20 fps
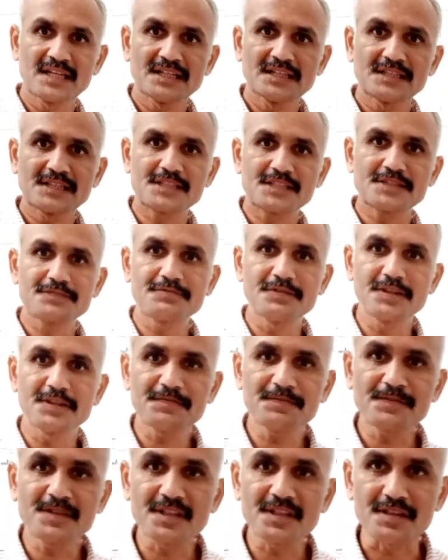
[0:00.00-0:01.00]

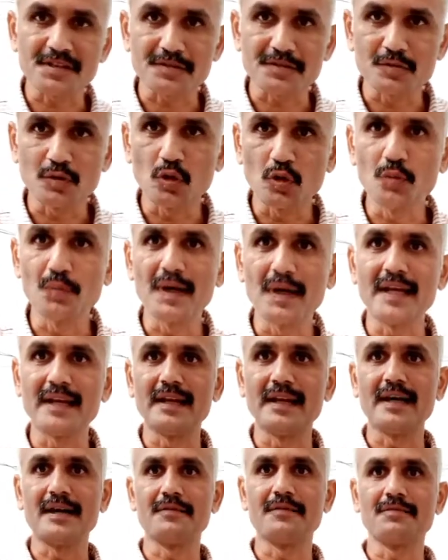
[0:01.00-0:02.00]
Swifter, oh my
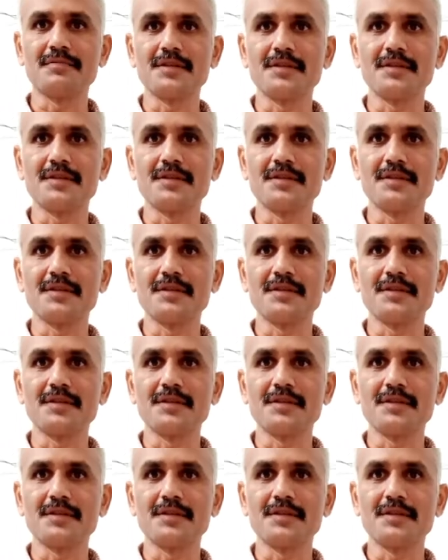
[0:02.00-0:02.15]
love.